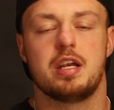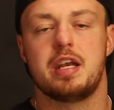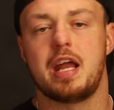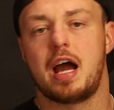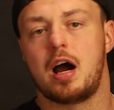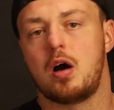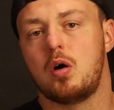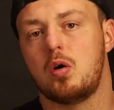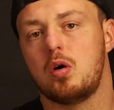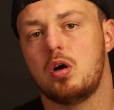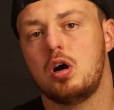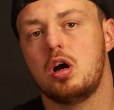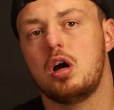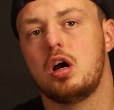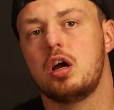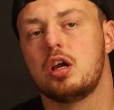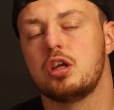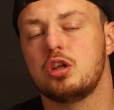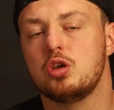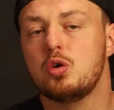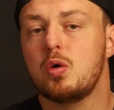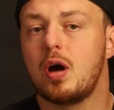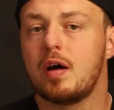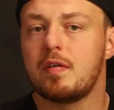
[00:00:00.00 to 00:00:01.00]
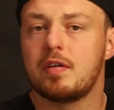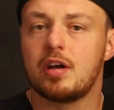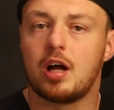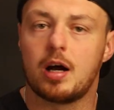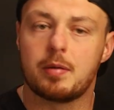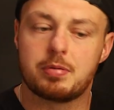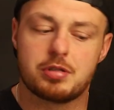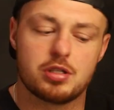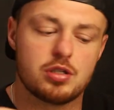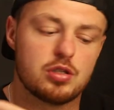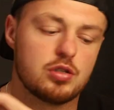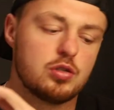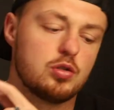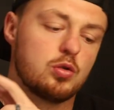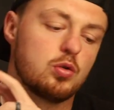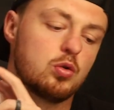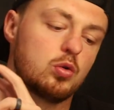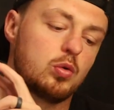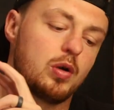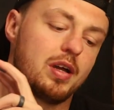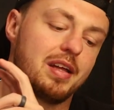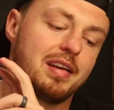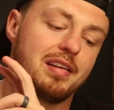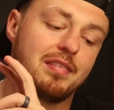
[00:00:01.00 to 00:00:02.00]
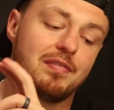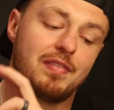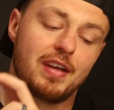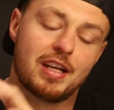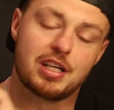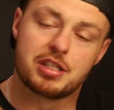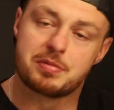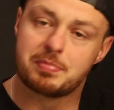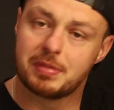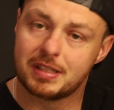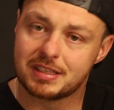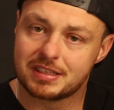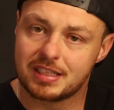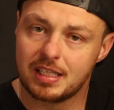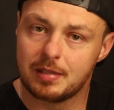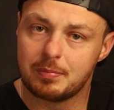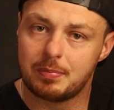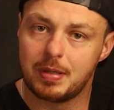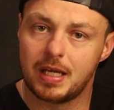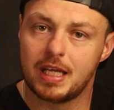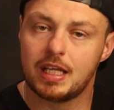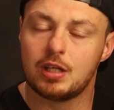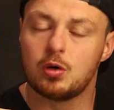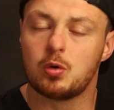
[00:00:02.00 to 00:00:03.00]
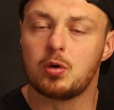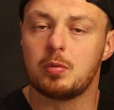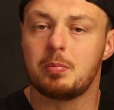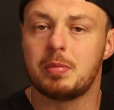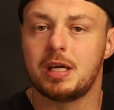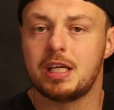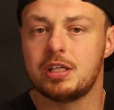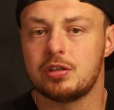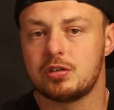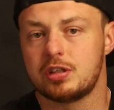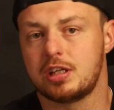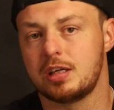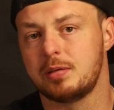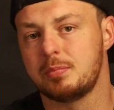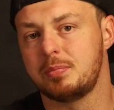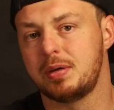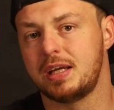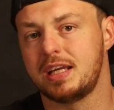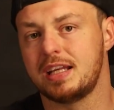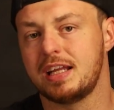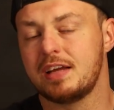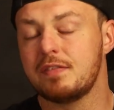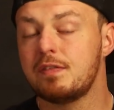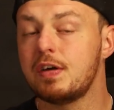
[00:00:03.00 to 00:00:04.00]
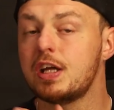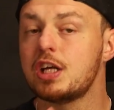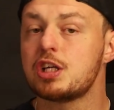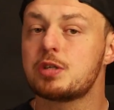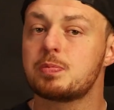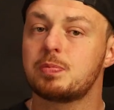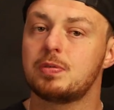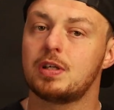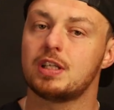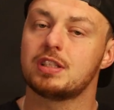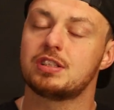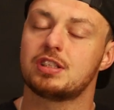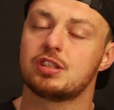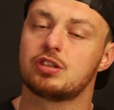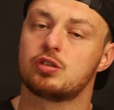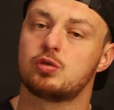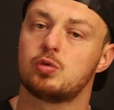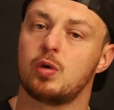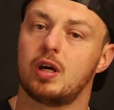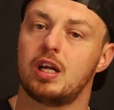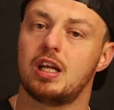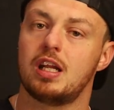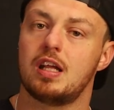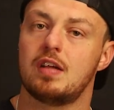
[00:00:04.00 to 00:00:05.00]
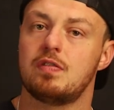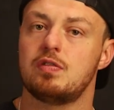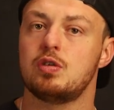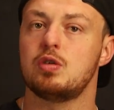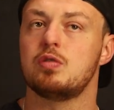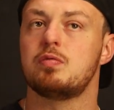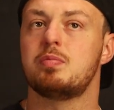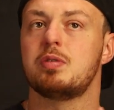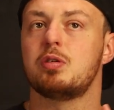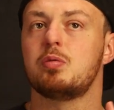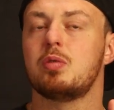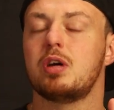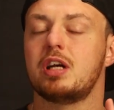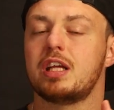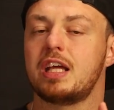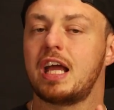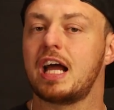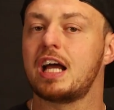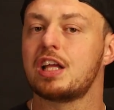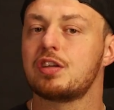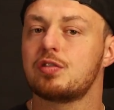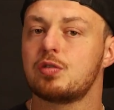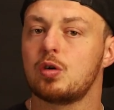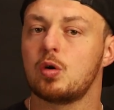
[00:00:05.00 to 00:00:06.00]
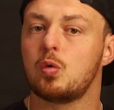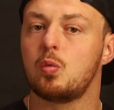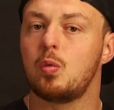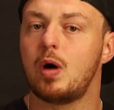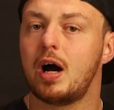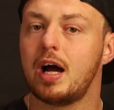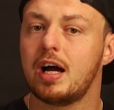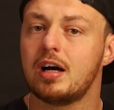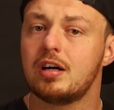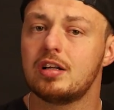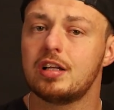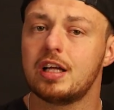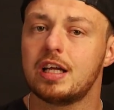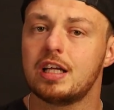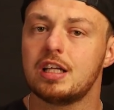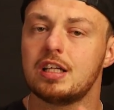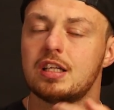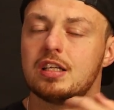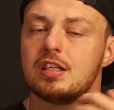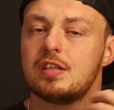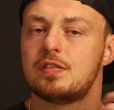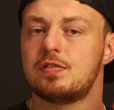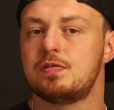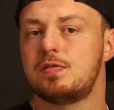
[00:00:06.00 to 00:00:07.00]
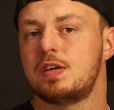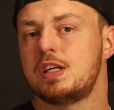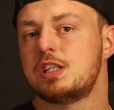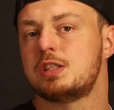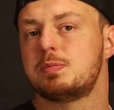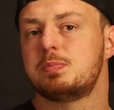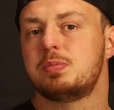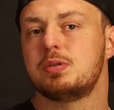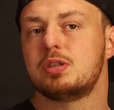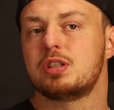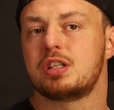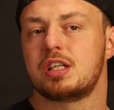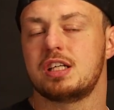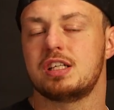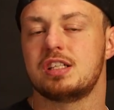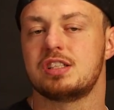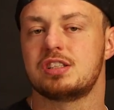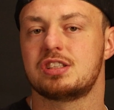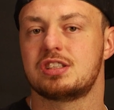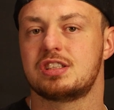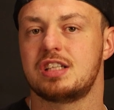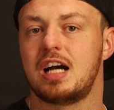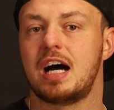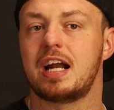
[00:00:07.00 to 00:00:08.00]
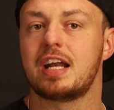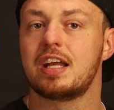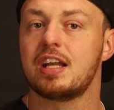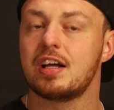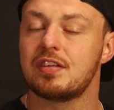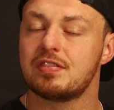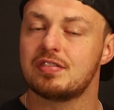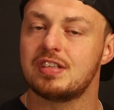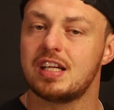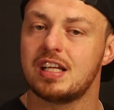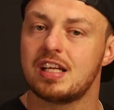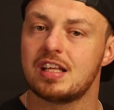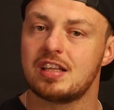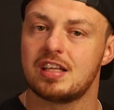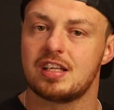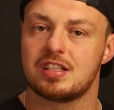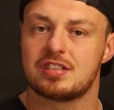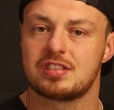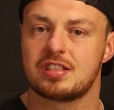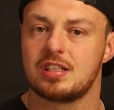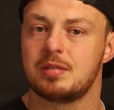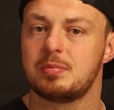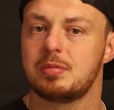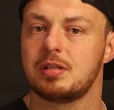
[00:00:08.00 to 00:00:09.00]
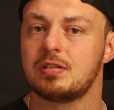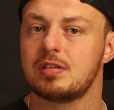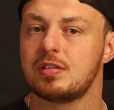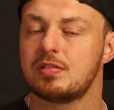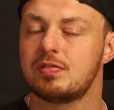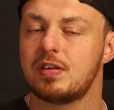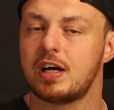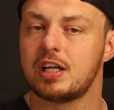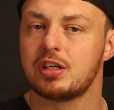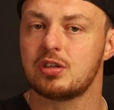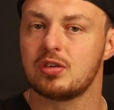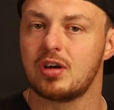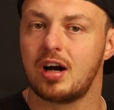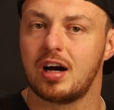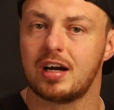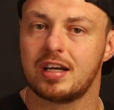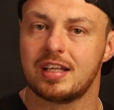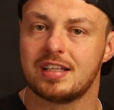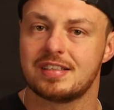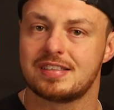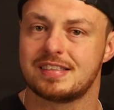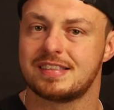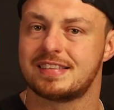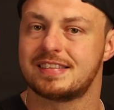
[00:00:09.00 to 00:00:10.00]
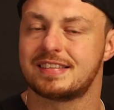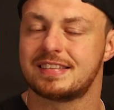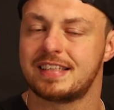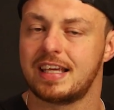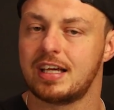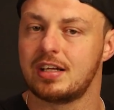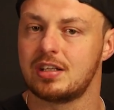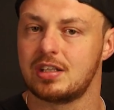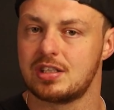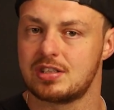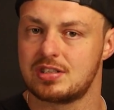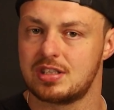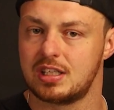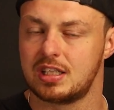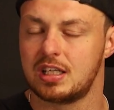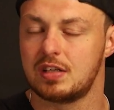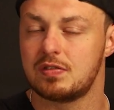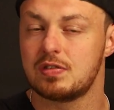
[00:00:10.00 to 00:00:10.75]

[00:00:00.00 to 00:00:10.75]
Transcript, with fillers: Now, you have an option to do an Advantage Plus campaign or a manual campaign. Advantage Plus is great if you've been running ads for a while and Facebook is got enough data that it's gonna be able to find your audience and scale this thing.